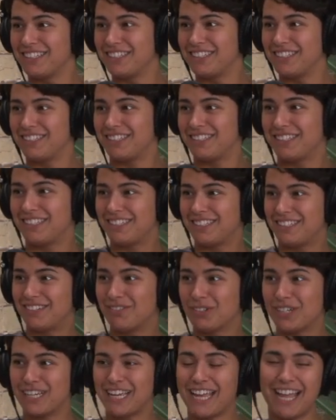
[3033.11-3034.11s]
reality
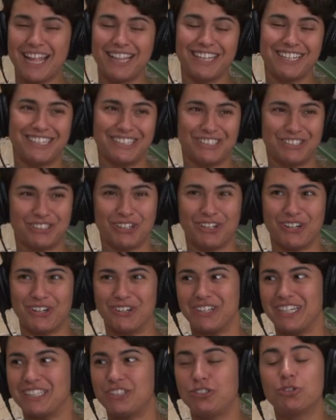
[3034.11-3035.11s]
reality show, show
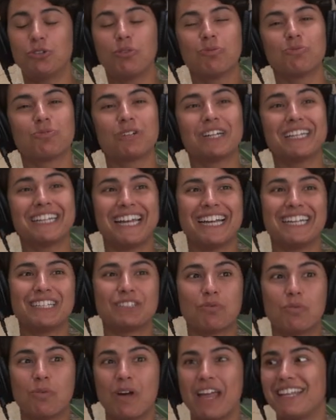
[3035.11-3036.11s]
is you don't realize
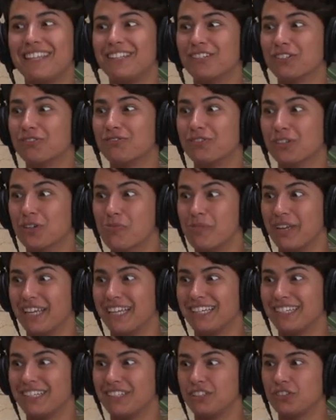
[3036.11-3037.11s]
when you're
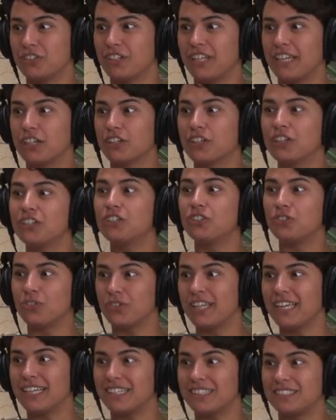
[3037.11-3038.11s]
filming because you're like you're gonna do
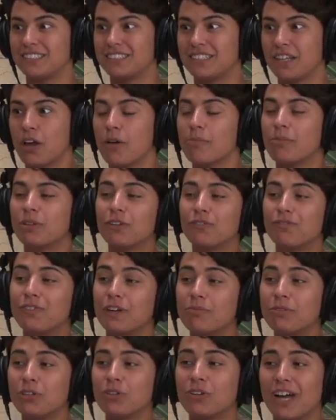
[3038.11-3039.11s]
this, but they're
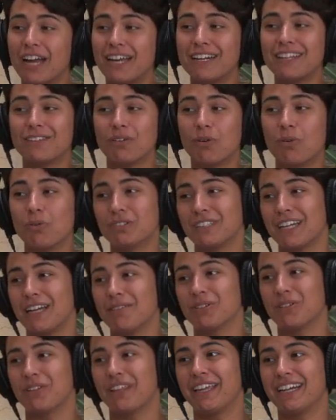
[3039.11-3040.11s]
filming you kind of the whole time
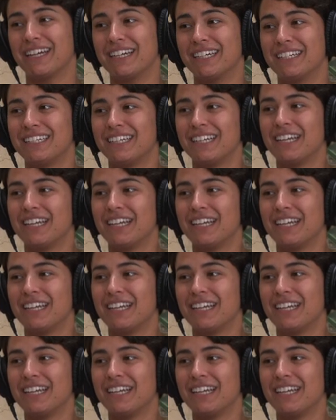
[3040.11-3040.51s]
you're there.